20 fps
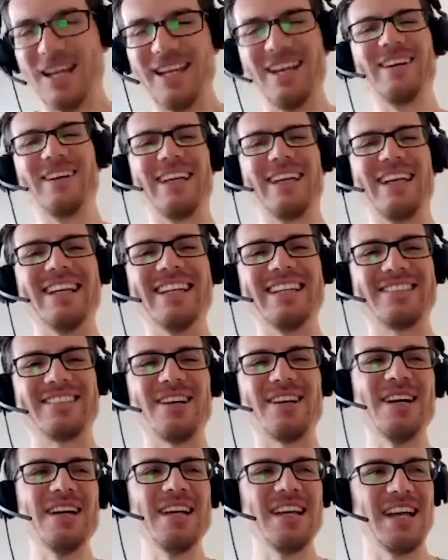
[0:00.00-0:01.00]
Okay,
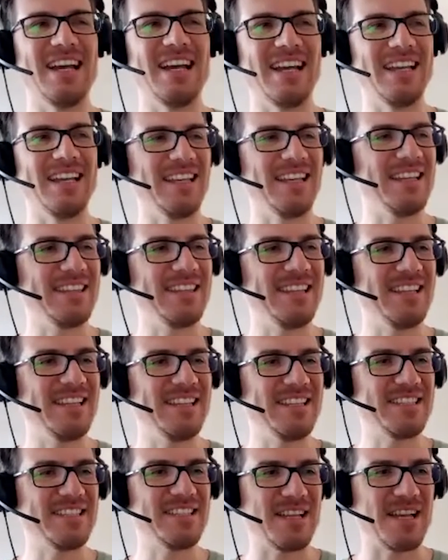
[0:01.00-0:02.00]
so I think
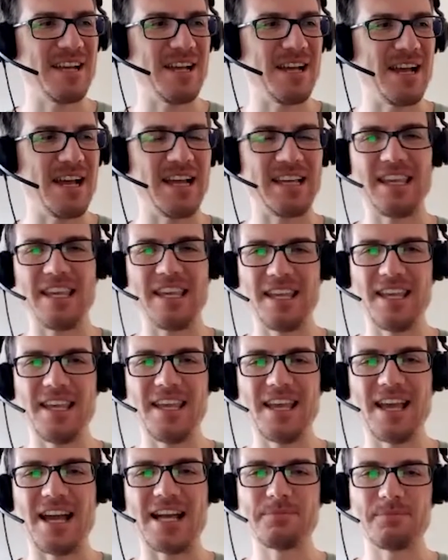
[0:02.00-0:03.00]
this is a
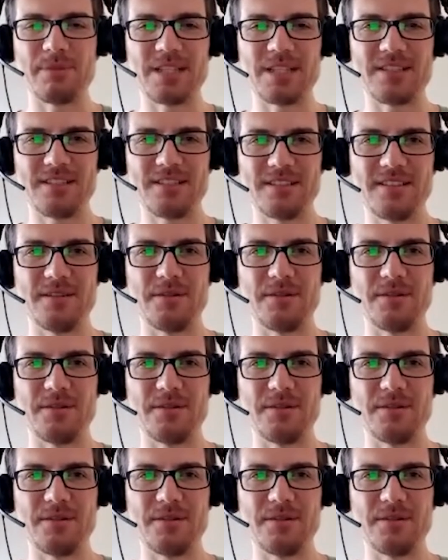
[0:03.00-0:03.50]
key aspect,